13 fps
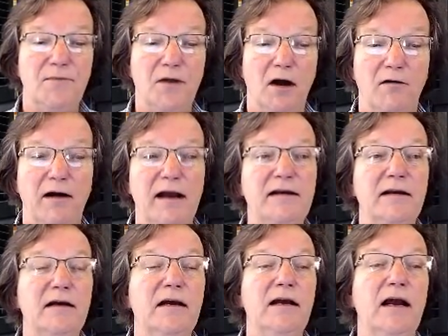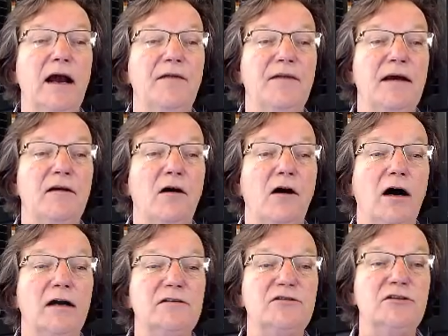All right. And then
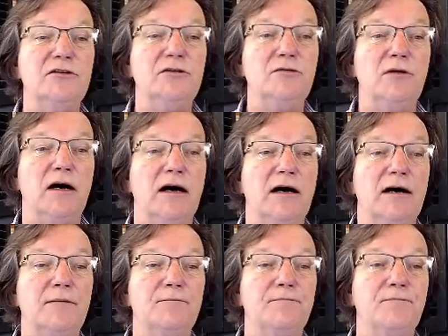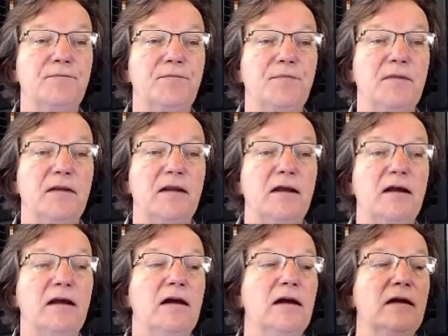on to, um,
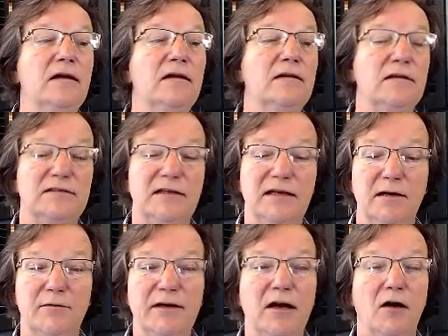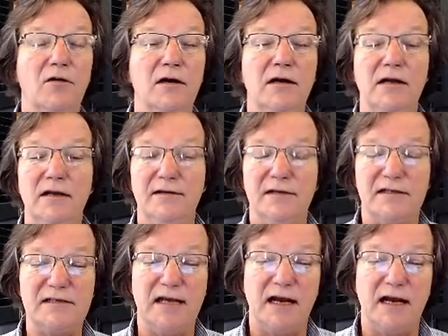let's see, here we go this uh,